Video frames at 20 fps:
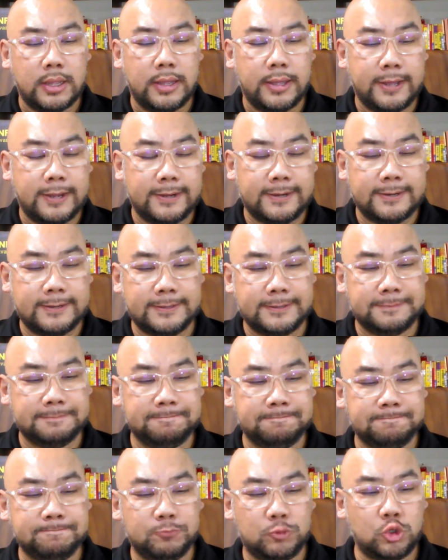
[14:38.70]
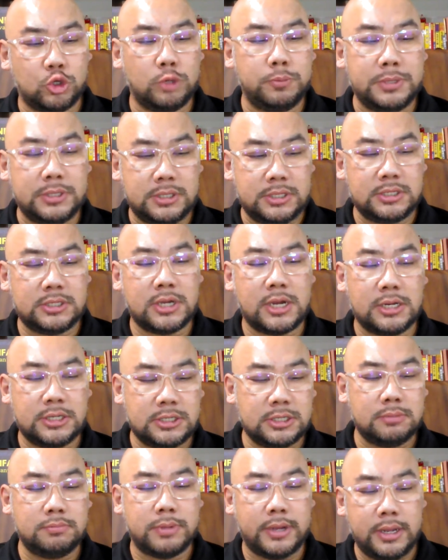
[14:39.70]
Do not be
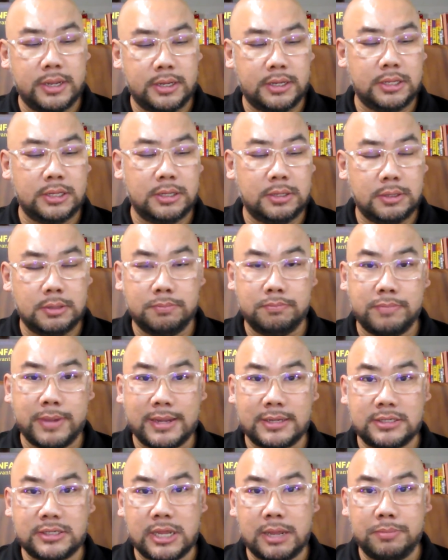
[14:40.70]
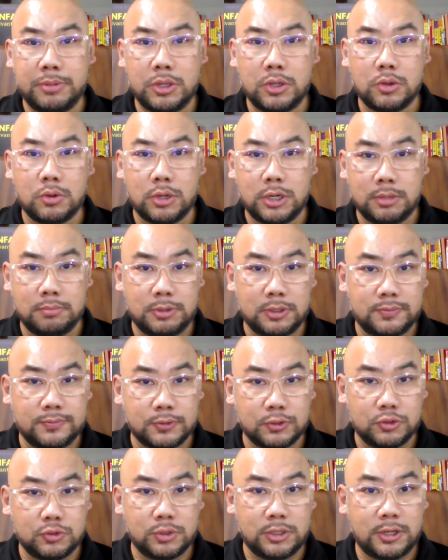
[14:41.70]
disheartened by the backstabbing or the
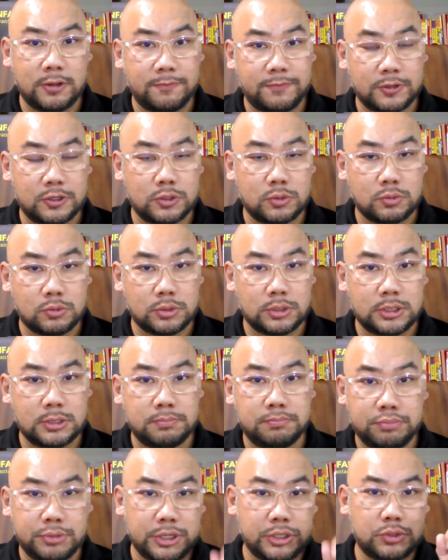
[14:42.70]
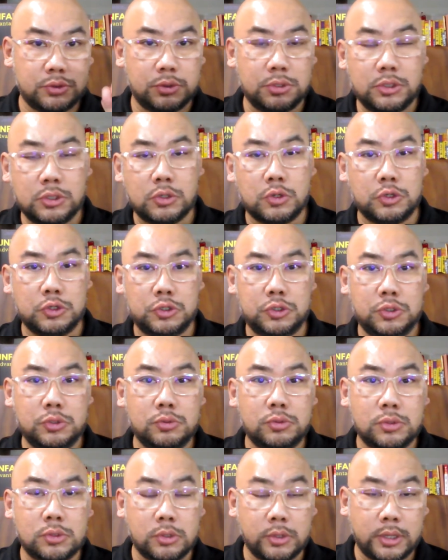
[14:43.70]
misfortune in the first quarter. Press on,
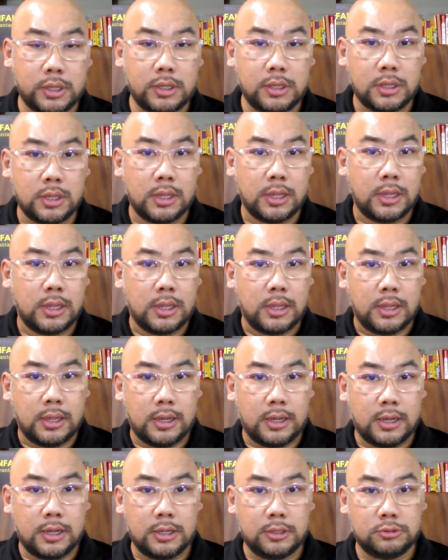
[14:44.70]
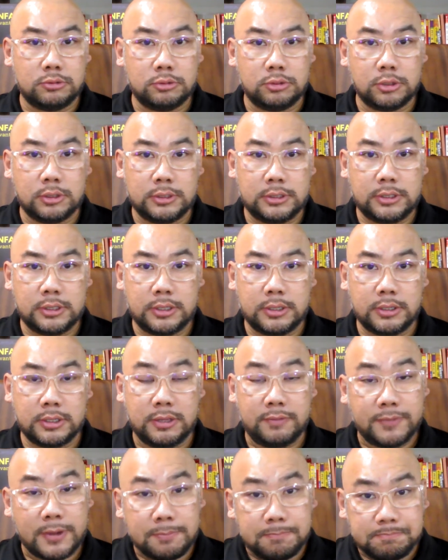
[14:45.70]
continue. Okay. Do not
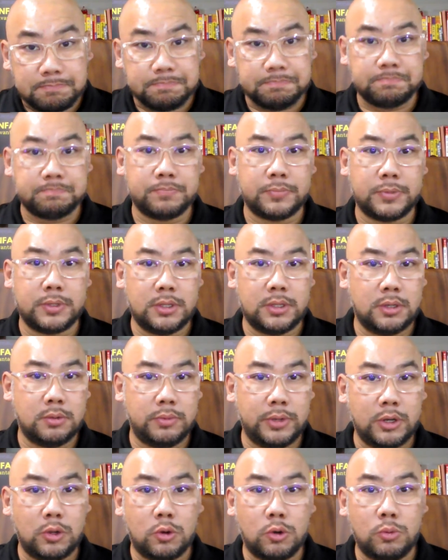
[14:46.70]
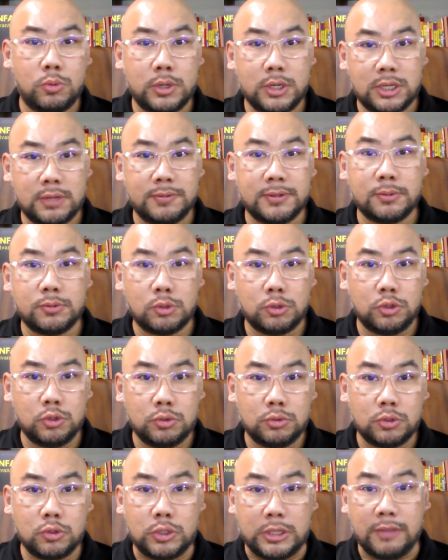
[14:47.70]
give up. When the whole world gives up on
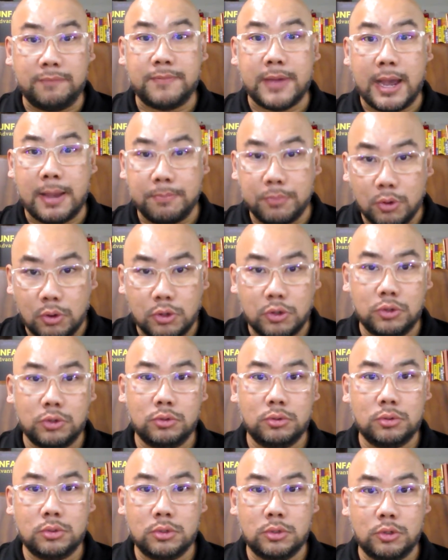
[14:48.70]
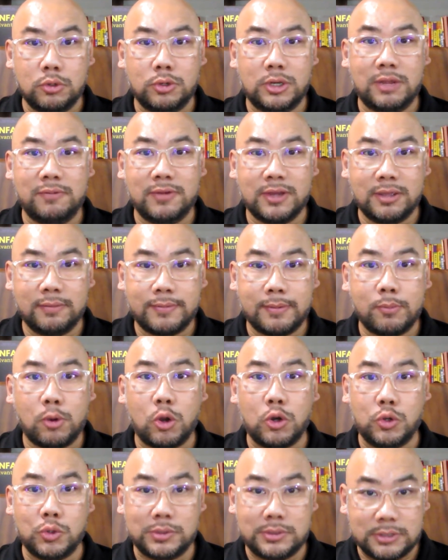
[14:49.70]
you, you never give up
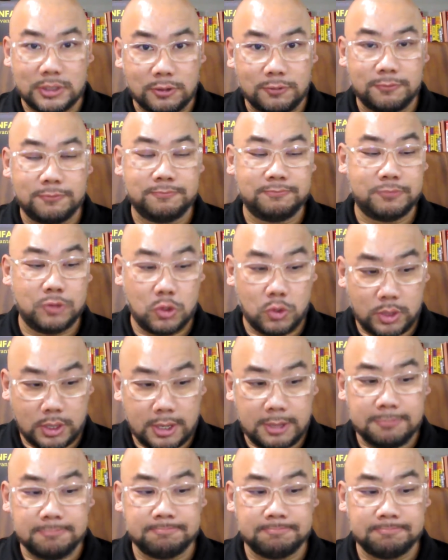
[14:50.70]
on yourself. Okay.